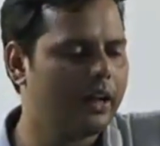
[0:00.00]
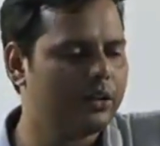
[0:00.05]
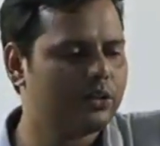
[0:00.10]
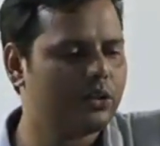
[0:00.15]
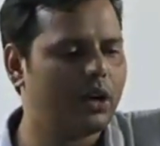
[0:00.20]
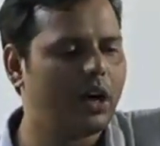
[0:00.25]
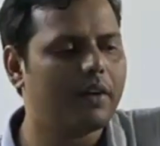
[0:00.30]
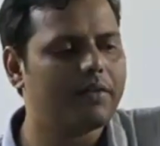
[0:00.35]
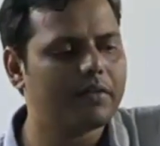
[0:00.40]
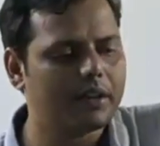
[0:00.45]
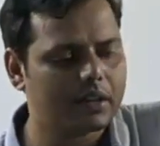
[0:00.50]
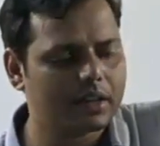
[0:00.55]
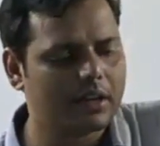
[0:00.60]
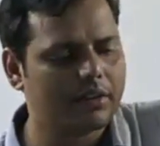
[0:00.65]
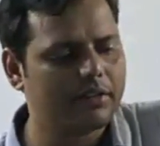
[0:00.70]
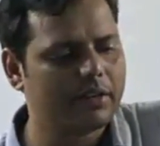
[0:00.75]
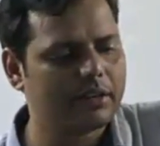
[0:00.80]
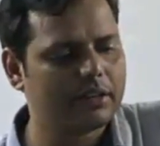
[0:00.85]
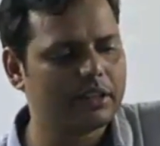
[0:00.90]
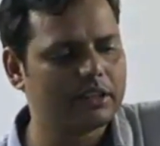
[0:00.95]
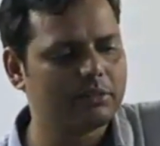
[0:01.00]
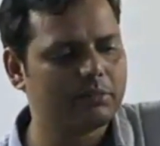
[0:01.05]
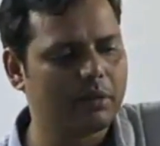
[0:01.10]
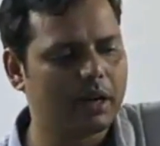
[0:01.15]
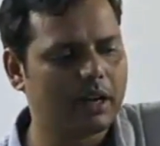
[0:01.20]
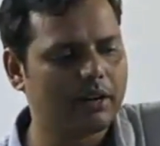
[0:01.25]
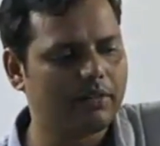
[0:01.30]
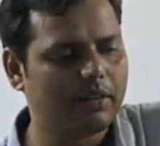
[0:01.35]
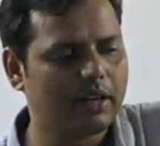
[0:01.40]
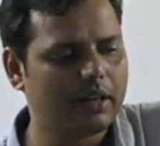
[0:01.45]
So after covering this
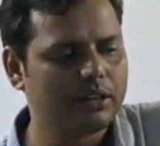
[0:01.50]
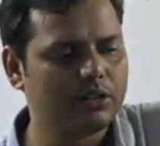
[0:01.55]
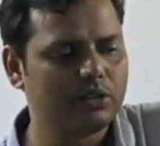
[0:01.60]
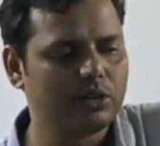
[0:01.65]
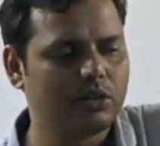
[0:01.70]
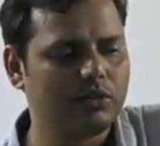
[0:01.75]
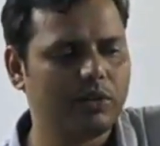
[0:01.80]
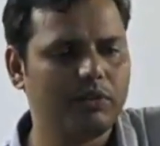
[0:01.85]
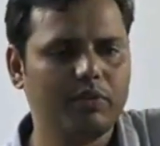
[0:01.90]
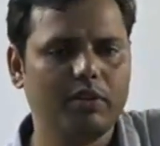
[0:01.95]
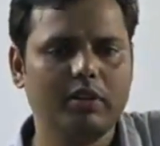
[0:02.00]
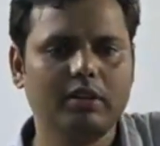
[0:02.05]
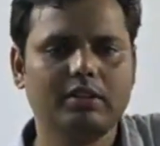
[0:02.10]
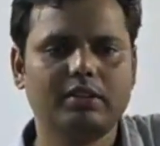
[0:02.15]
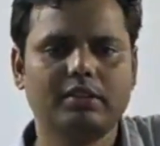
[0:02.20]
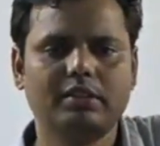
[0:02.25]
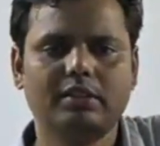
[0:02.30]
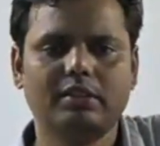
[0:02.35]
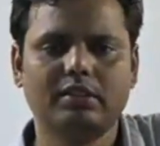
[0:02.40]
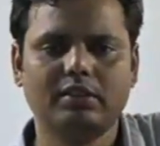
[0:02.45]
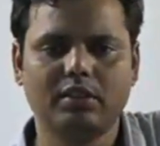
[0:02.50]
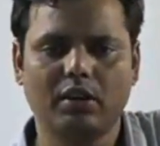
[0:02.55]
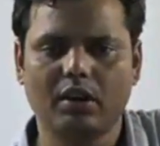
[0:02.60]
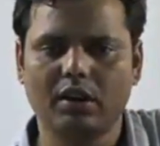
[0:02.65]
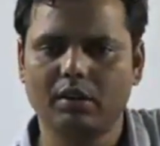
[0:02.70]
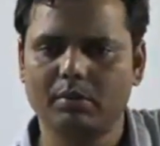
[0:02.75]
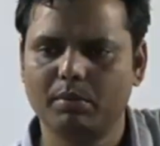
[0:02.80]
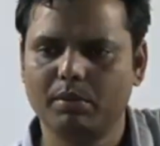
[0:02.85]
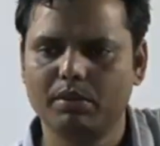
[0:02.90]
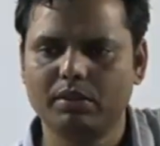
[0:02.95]
Malwa and Jorwe, we'll
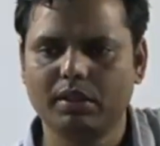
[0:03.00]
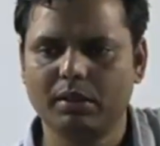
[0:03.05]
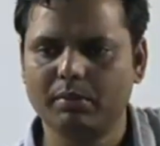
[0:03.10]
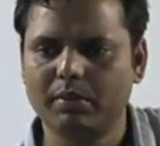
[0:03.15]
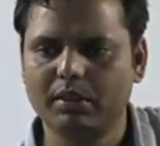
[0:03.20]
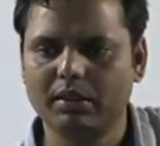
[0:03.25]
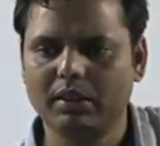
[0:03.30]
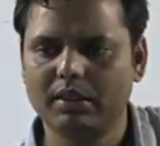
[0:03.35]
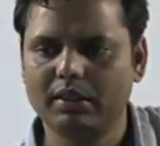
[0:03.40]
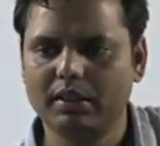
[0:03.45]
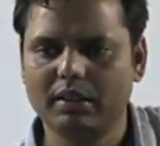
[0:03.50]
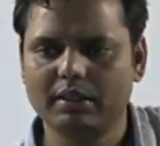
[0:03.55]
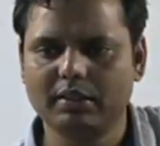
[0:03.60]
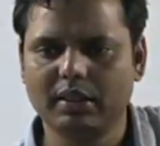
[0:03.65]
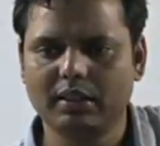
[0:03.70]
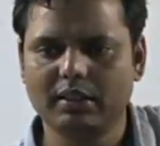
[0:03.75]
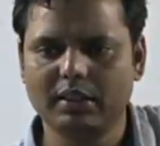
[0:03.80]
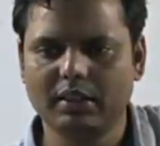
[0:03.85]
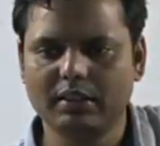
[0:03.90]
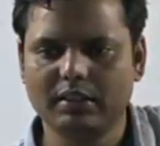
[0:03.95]
talk about some other things, such